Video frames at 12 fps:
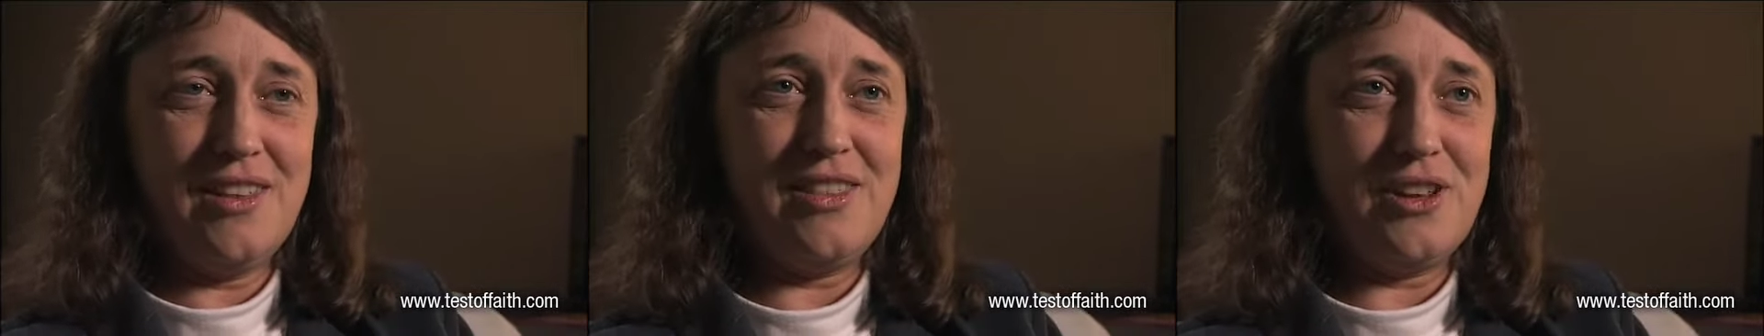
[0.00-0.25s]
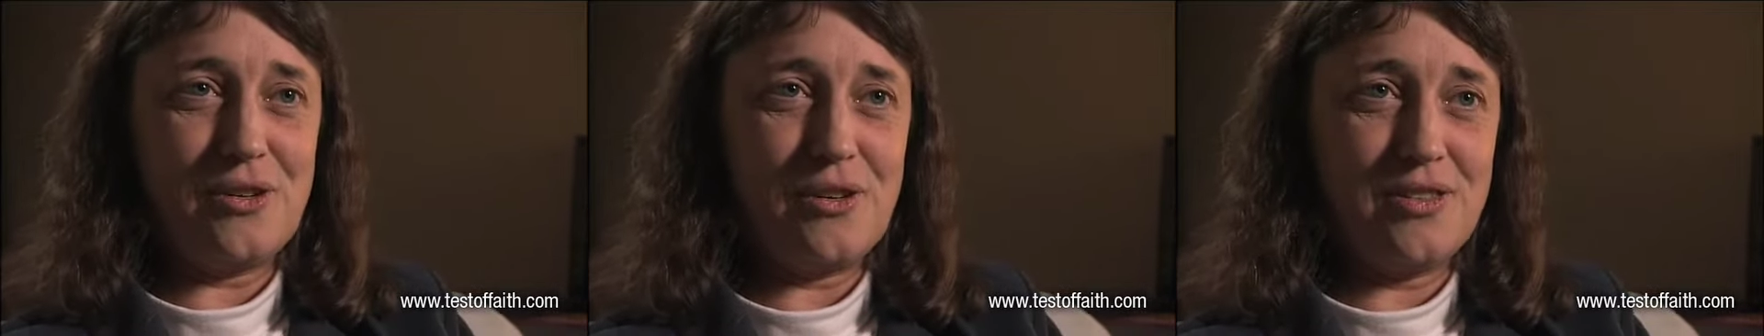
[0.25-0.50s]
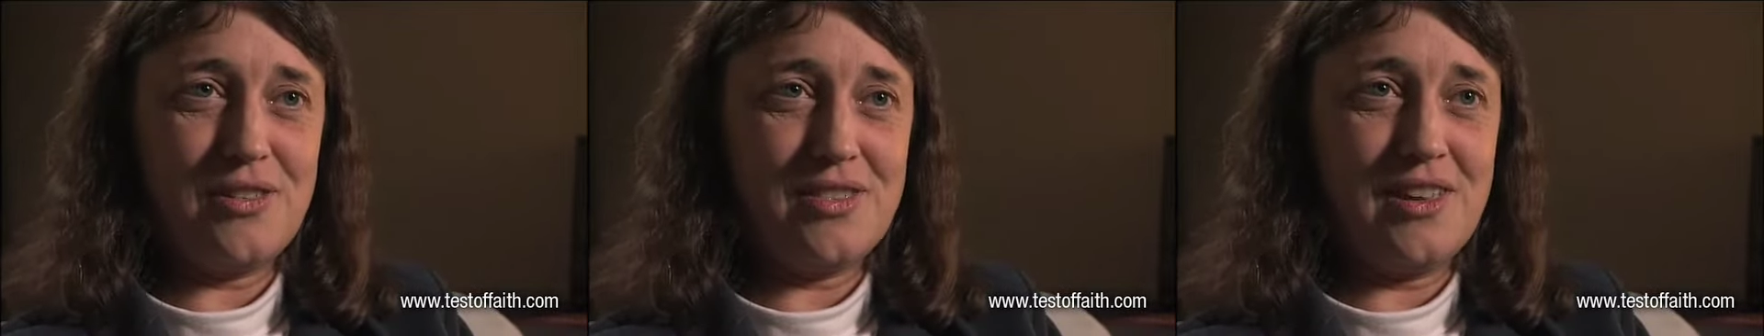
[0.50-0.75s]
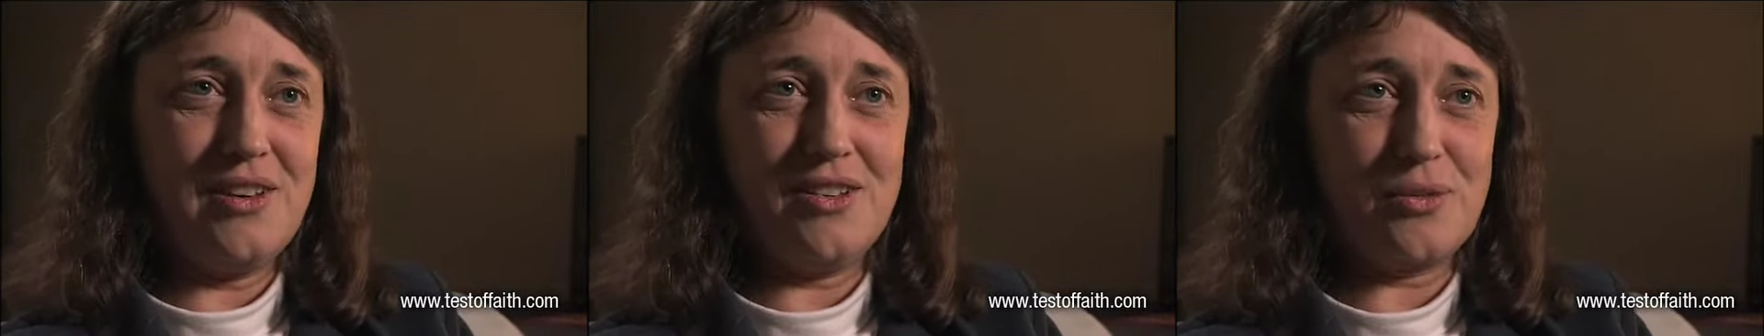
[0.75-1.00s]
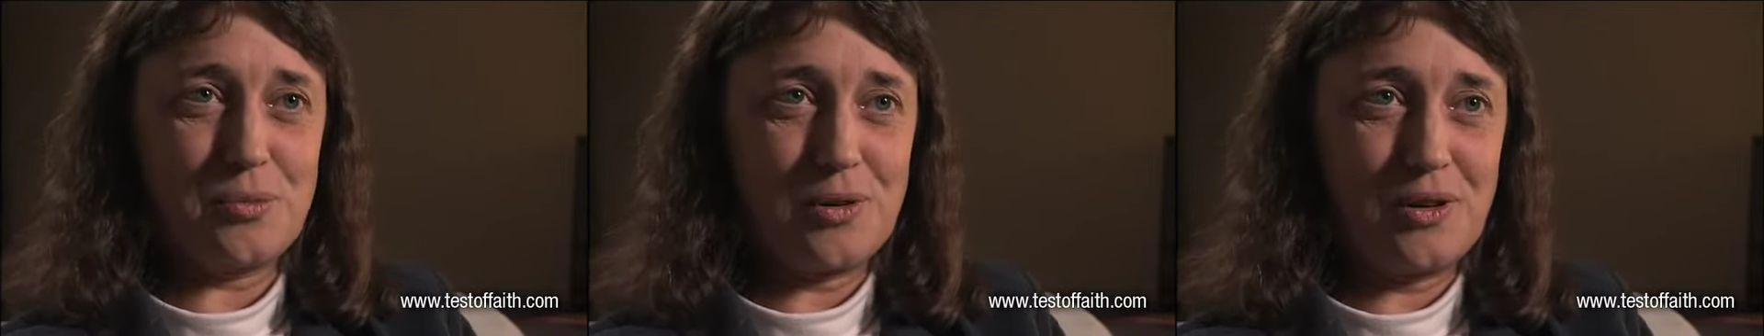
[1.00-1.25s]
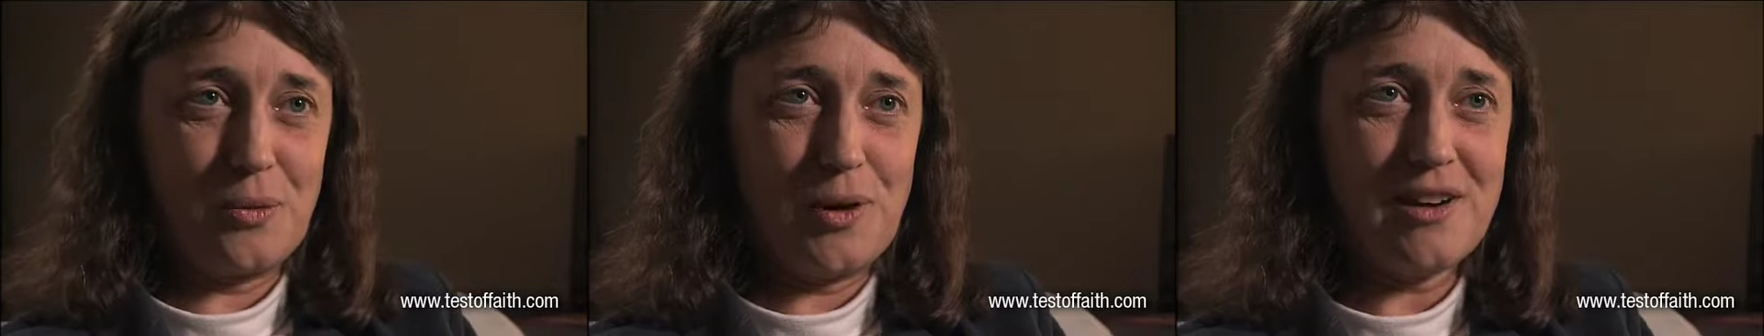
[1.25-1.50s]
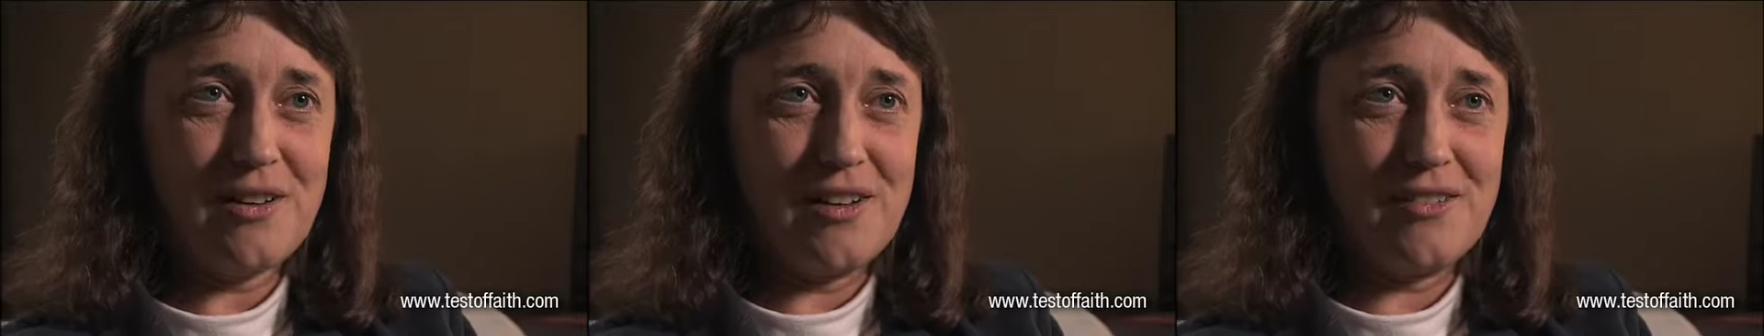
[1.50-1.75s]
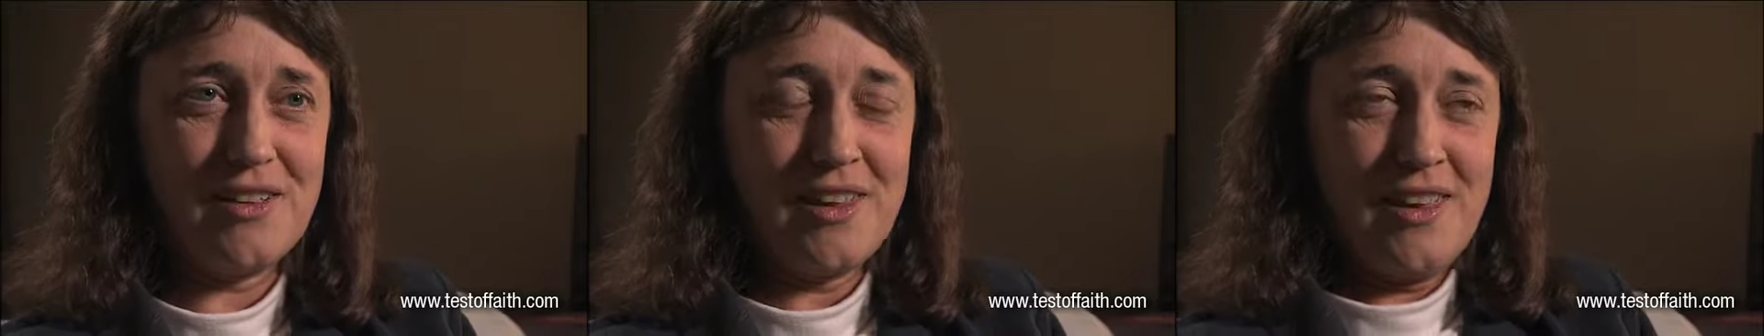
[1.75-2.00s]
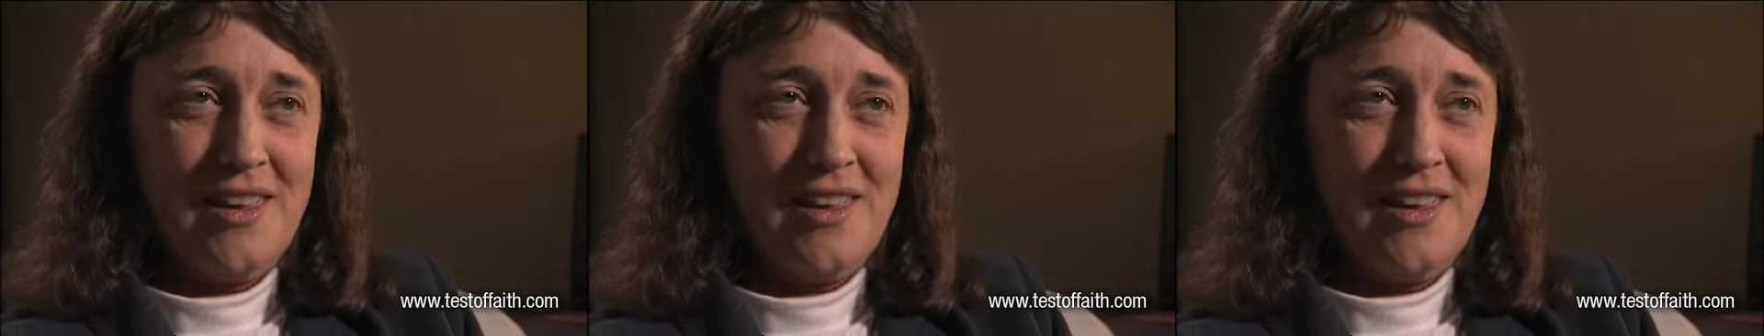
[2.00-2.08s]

the earth that they just weren't aware of.